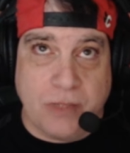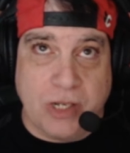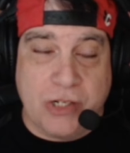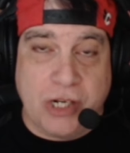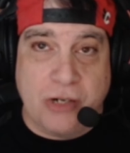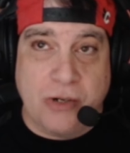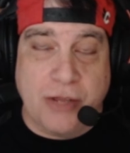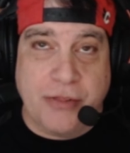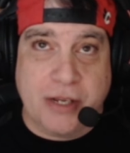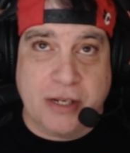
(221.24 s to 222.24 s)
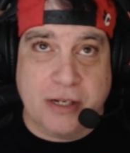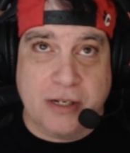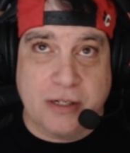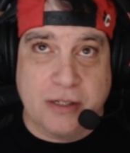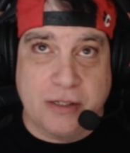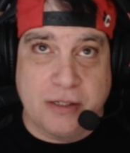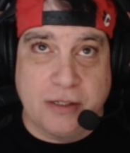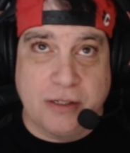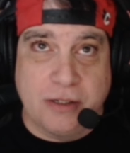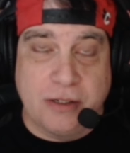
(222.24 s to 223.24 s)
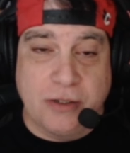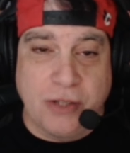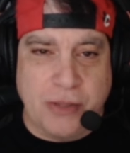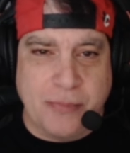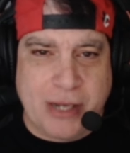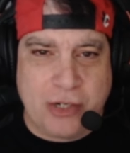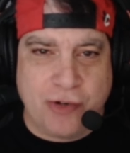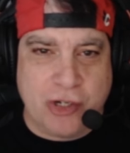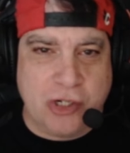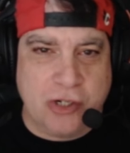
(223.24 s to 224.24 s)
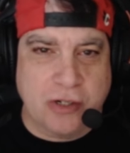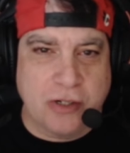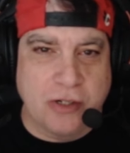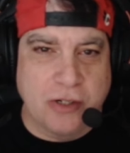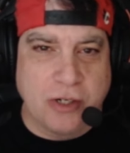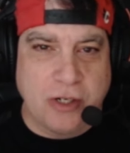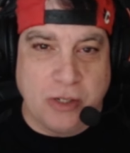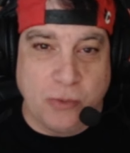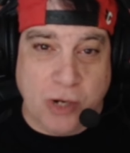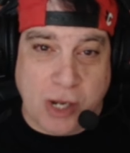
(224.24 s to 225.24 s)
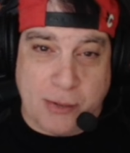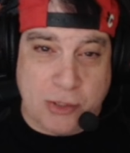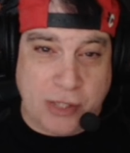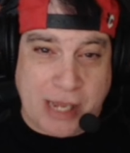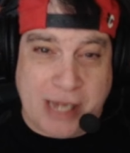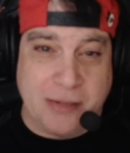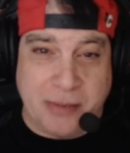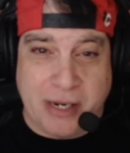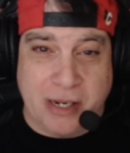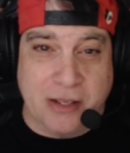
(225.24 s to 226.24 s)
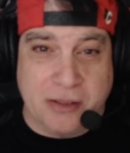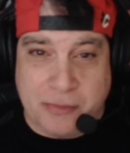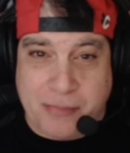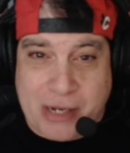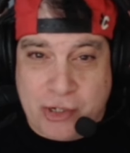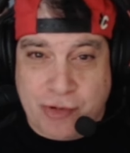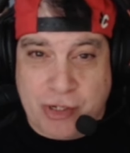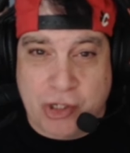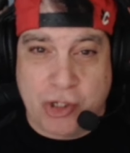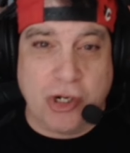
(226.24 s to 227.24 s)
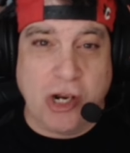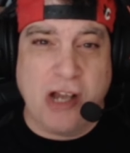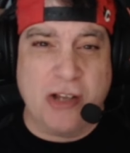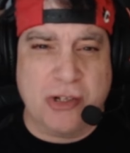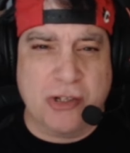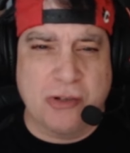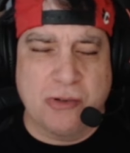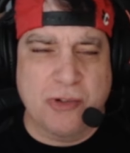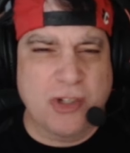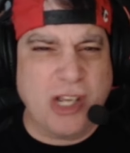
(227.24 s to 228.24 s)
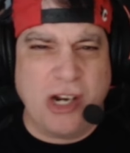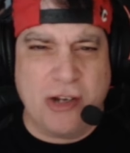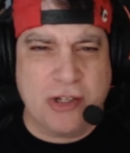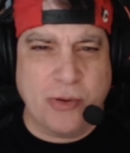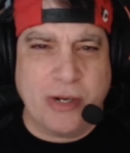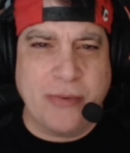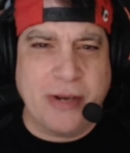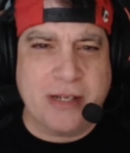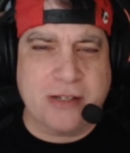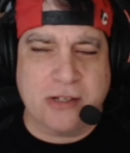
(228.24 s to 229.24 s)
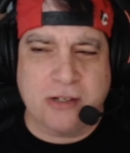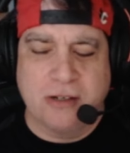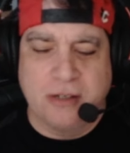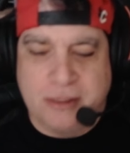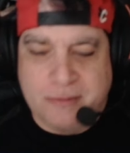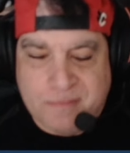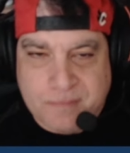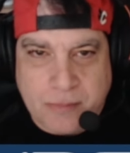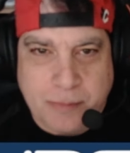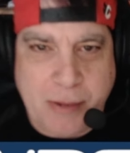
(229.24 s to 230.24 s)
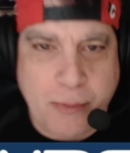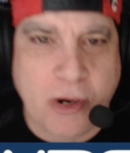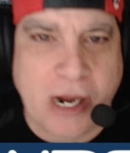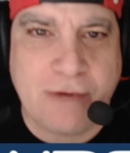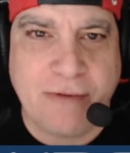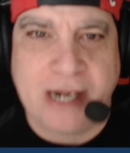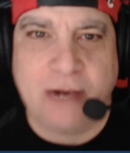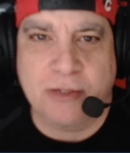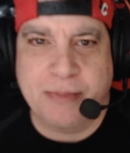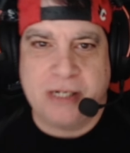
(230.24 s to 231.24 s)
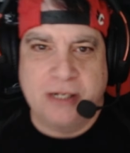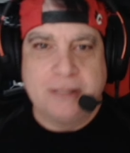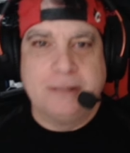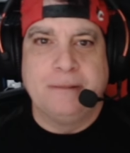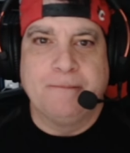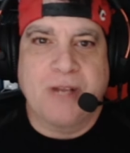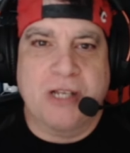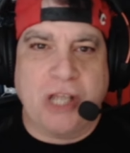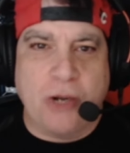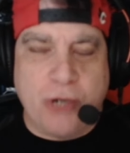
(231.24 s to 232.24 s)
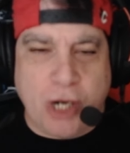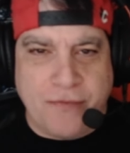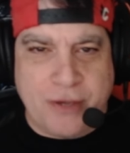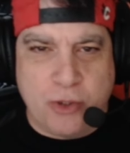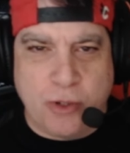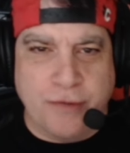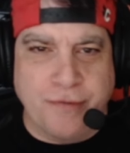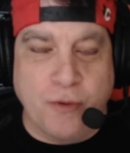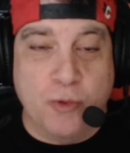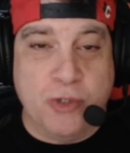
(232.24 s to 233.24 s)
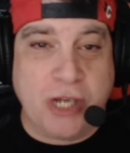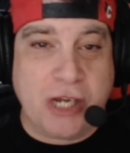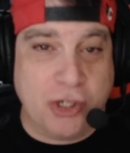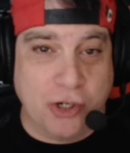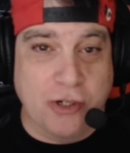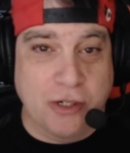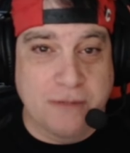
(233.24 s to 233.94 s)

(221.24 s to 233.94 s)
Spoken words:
So I think, although the batteries, we'll come on to that in a minute, the batteries should they last 20 minutes? People are going round. I mean, I don't know if they're doing the full session.